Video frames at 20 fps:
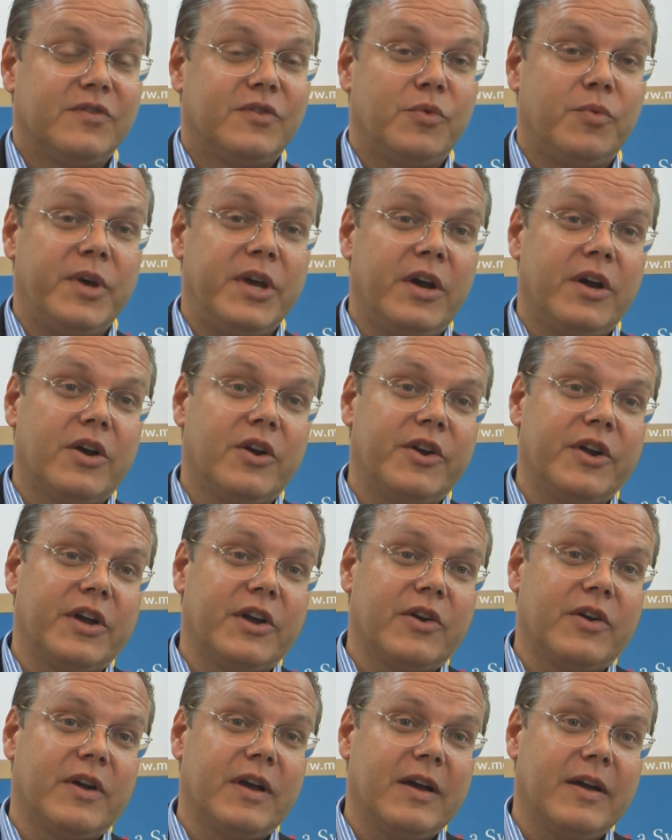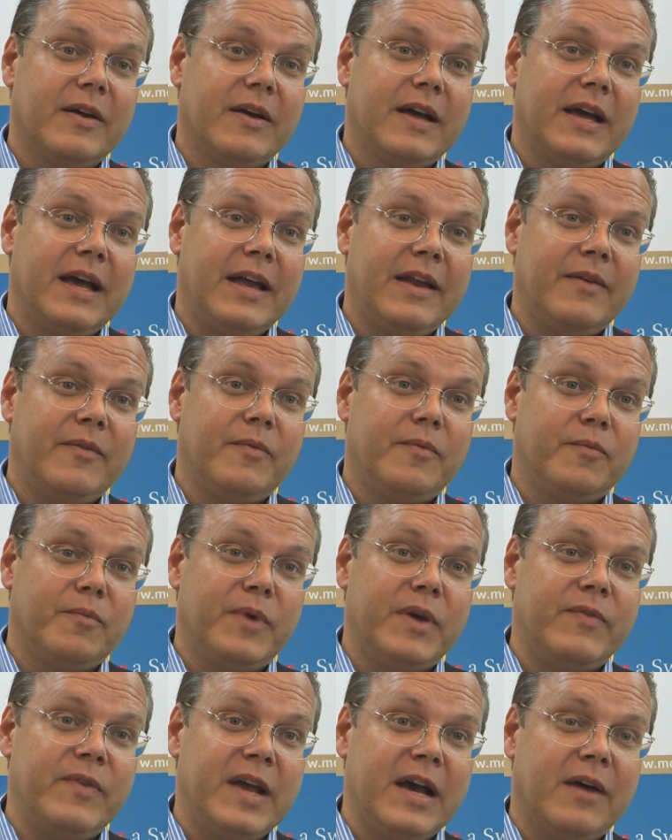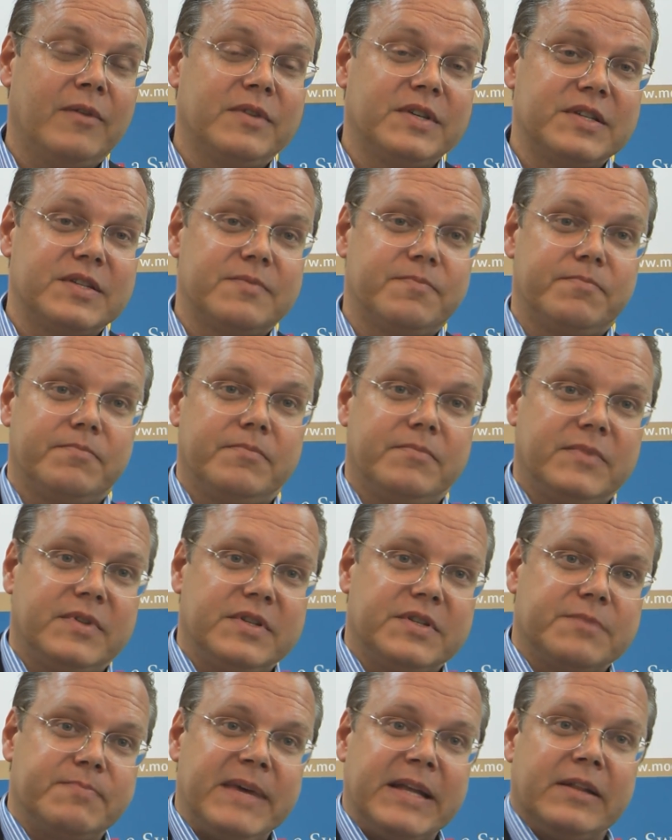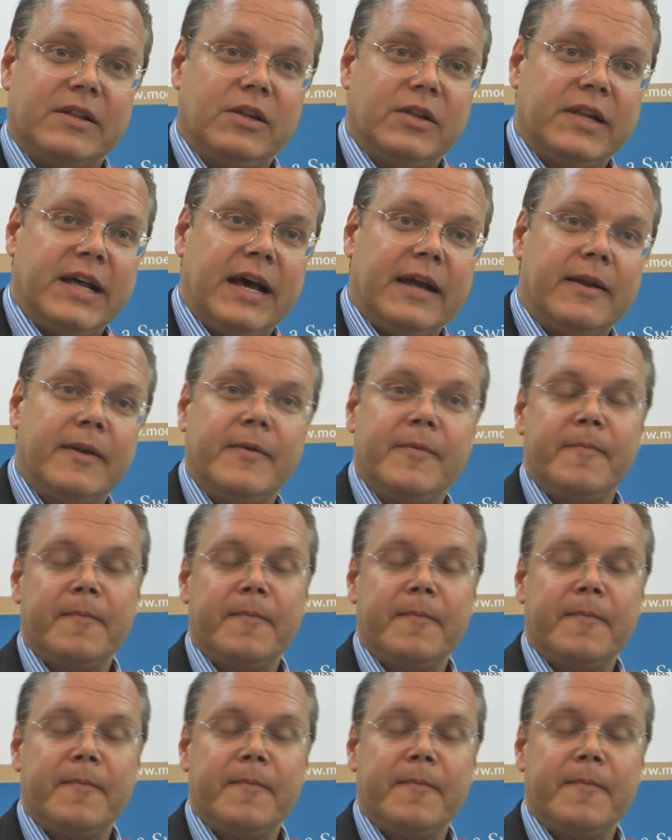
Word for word: So we are going to, and we've now dis dismantled that,